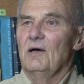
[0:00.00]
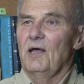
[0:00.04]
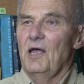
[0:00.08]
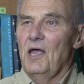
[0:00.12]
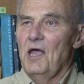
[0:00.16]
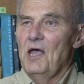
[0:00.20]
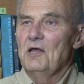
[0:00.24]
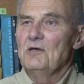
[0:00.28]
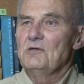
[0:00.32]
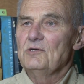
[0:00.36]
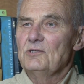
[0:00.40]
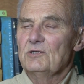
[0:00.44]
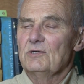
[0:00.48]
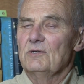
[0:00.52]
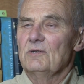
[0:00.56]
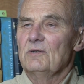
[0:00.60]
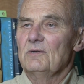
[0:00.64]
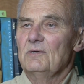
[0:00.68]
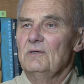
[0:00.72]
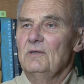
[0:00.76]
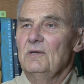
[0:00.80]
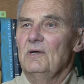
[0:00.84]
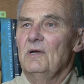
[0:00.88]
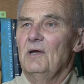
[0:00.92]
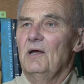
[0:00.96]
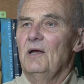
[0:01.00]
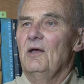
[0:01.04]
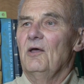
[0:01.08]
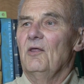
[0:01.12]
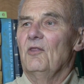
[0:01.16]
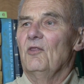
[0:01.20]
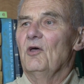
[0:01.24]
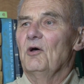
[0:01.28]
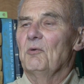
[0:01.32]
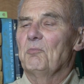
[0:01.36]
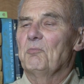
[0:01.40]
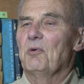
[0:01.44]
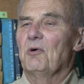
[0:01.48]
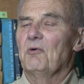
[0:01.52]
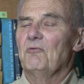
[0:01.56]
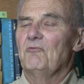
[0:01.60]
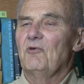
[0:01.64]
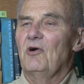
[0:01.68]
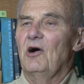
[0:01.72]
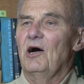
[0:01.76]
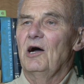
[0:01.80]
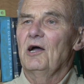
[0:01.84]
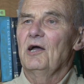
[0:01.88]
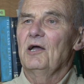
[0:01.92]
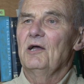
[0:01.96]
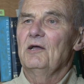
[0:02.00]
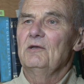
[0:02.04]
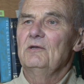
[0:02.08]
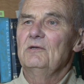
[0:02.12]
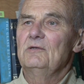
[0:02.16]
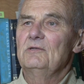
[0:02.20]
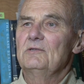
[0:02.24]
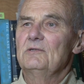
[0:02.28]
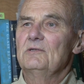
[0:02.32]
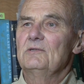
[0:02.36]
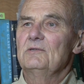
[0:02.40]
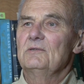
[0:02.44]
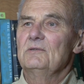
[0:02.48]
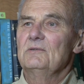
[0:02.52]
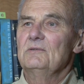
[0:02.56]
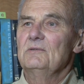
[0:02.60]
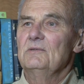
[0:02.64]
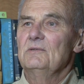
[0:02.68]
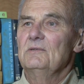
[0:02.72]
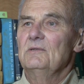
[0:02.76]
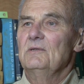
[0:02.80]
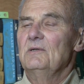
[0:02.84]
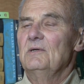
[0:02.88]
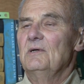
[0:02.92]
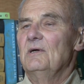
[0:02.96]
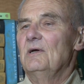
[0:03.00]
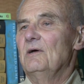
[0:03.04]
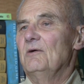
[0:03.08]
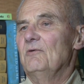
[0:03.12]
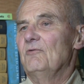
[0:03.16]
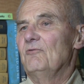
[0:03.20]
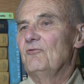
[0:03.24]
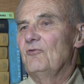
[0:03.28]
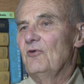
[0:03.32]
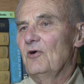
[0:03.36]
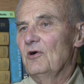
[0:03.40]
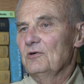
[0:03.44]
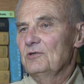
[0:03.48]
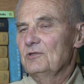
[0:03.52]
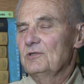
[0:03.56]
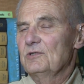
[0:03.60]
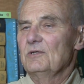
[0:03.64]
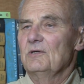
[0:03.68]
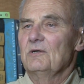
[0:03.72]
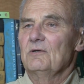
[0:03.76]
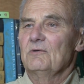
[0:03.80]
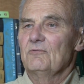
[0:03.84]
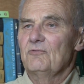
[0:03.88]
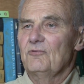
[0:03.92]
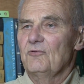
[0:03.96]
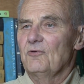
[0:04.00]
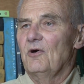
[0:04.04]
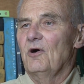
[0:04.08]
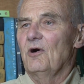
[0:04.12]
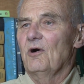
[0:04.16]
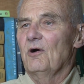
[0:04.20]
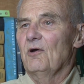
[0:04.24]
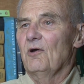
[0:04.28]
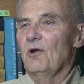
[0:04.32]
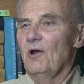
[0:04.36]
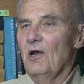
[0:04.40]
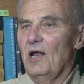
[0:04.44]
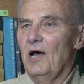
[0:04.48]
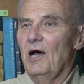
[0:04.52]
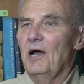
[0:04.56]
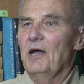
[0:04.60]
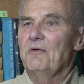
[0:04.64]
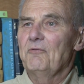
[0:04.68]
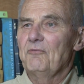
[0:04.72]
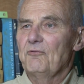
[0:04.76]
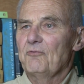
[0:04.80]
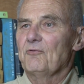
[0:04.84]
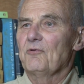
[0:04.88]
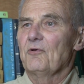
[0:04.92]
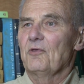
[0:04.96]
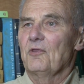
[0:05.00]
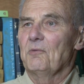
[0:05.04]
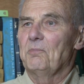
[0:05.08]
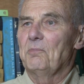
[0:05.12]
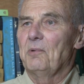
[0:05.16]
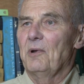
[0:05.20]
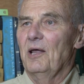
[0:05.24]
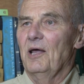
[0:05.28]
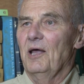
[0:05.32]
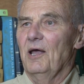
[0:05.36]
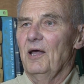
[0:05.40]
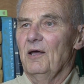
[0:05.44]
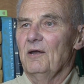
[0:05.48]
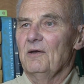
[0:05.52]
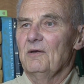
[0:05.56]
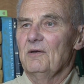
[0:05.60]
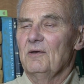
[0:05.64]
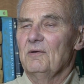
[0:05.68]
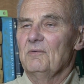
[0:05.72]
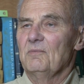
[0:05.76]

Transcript: engine that provides function for life for the plant.